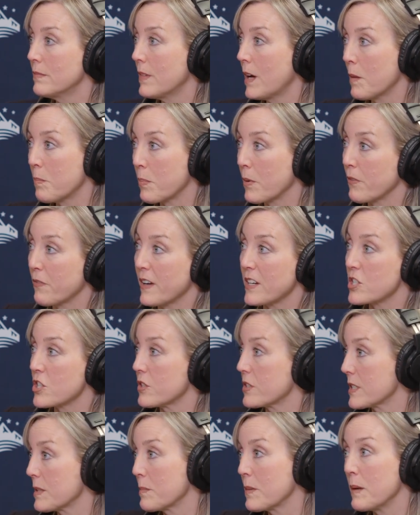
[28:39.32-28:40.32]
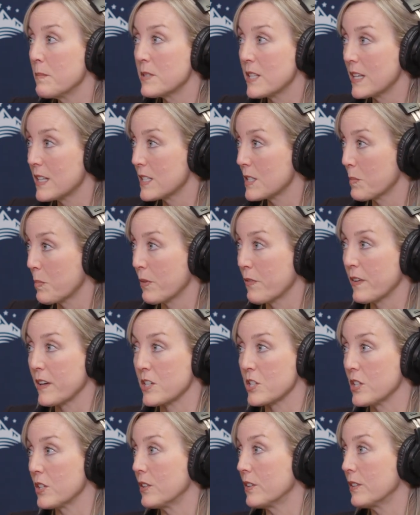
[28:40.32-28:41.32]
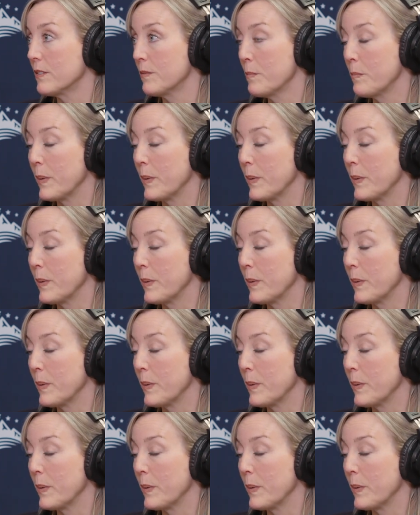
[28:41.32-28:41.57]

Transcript: a professional. Sometimes it is a professional,